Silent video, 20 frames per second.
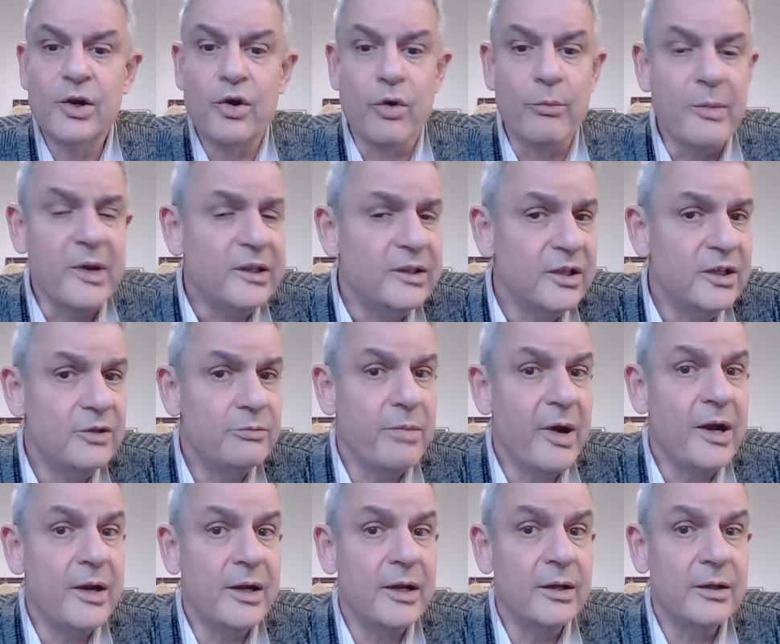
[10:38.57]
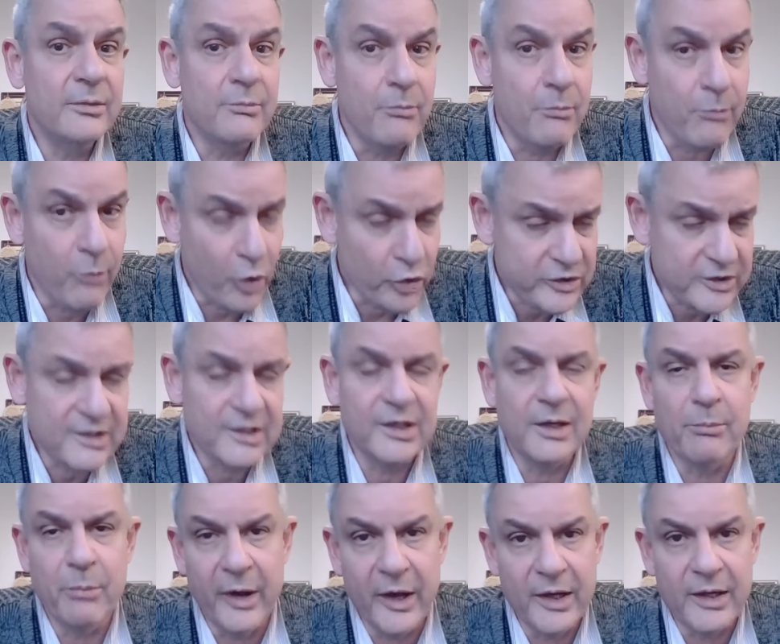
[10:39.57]
committed by mostly
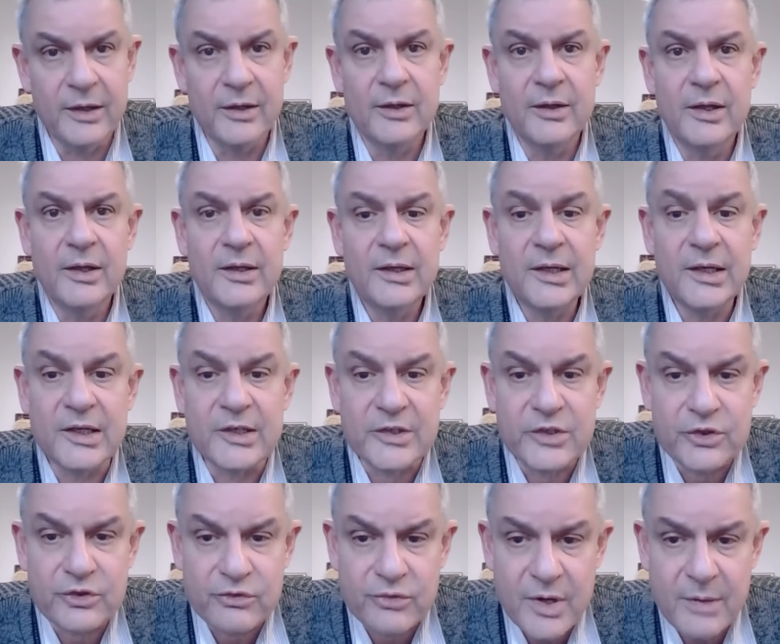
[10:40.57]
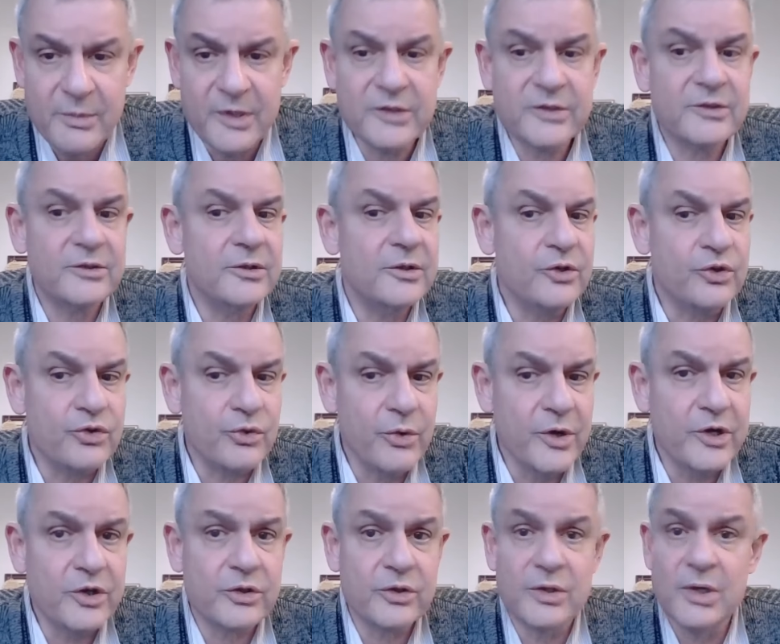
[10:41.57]
by extremist
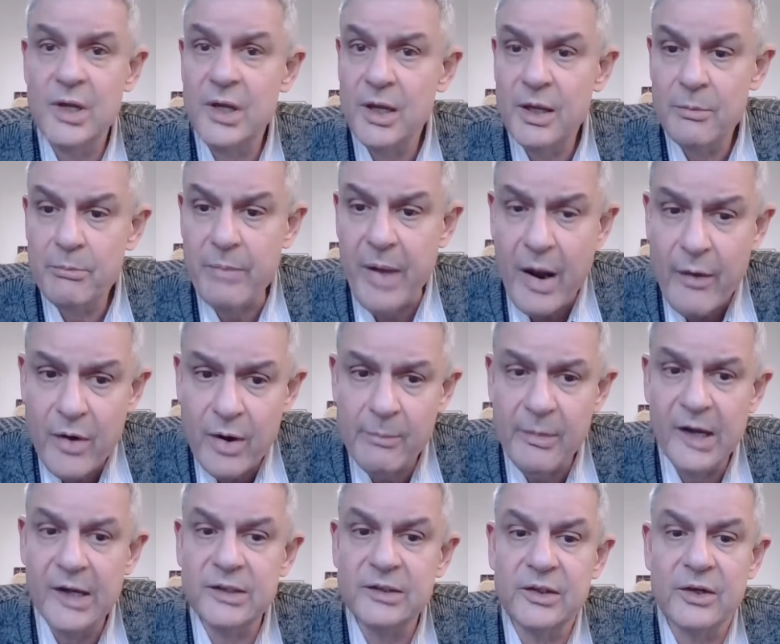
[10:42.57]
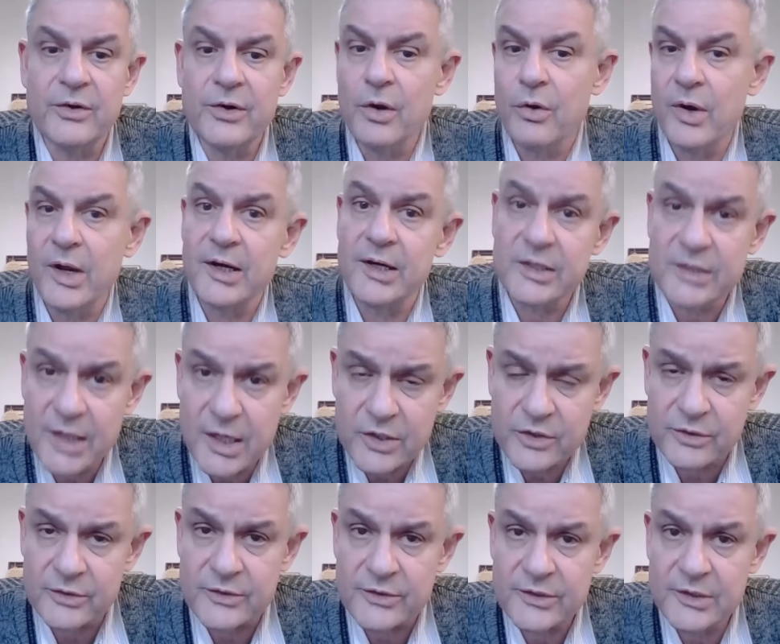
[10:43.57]
Jewish paramilitary
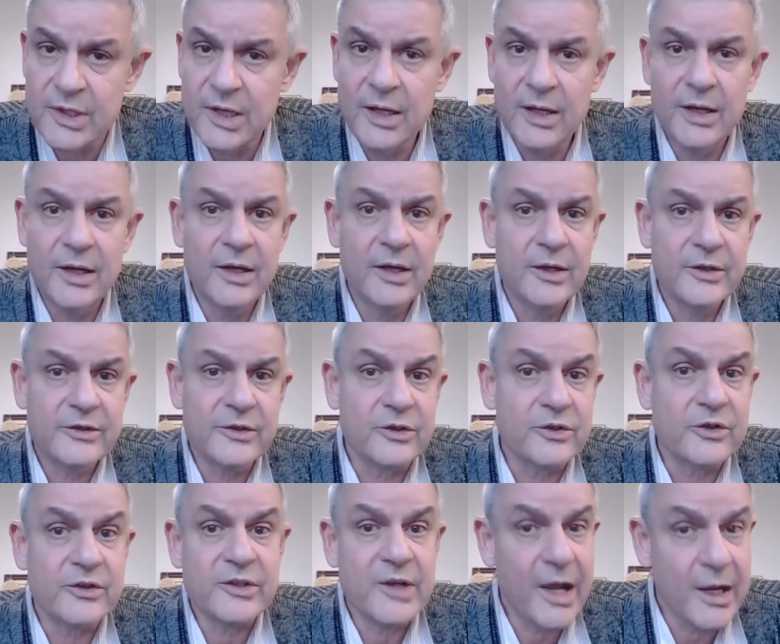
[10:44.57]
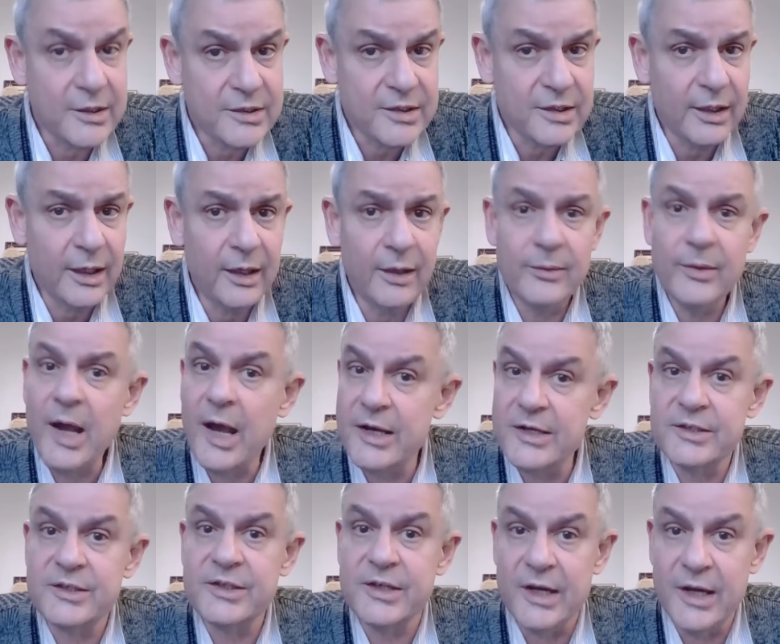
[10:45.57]
organizations such as Etzel,
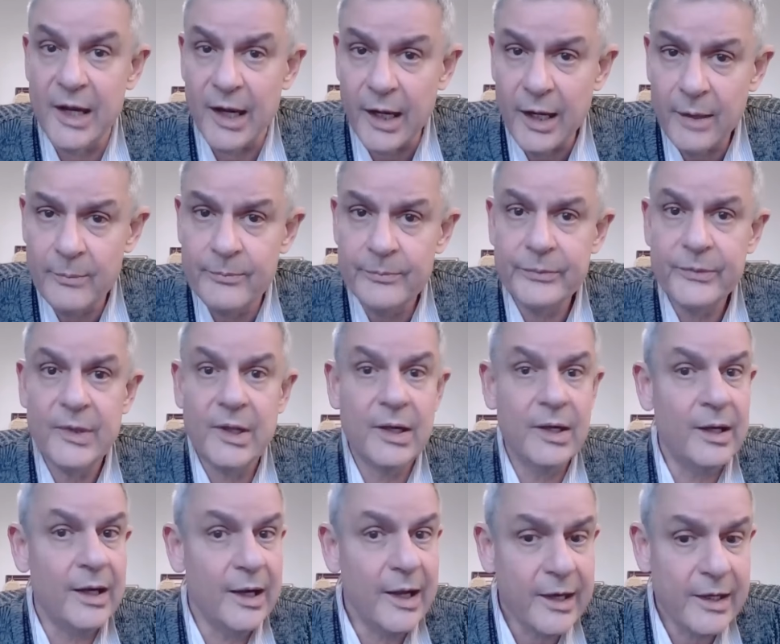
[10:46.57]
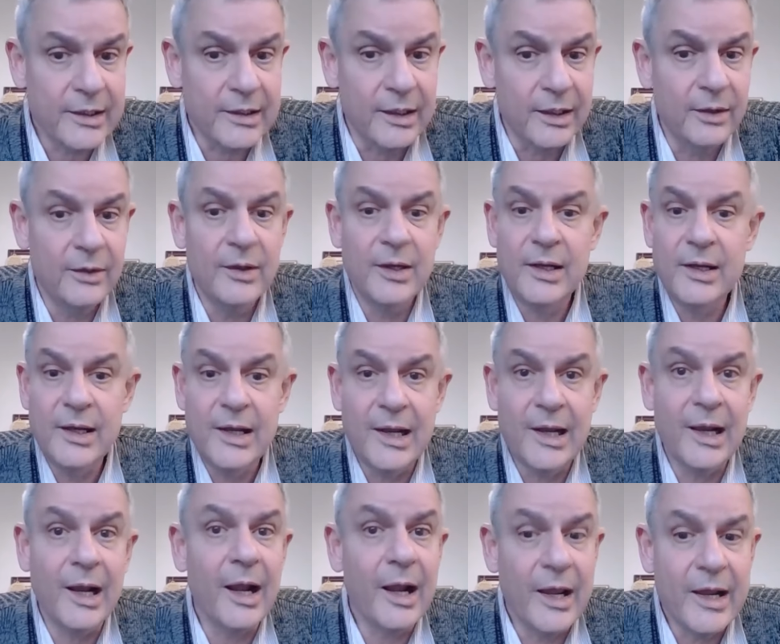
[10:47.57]
IZL, and Lehi,
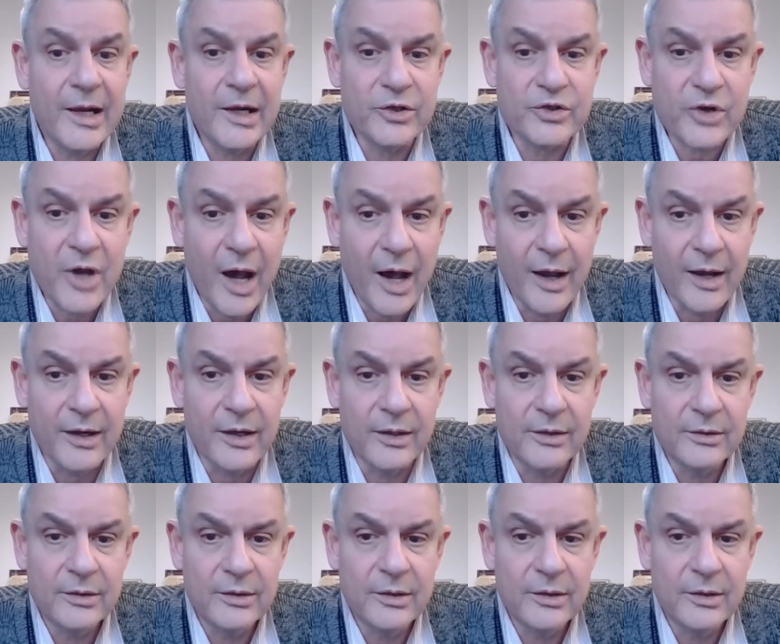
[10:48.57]
LHI.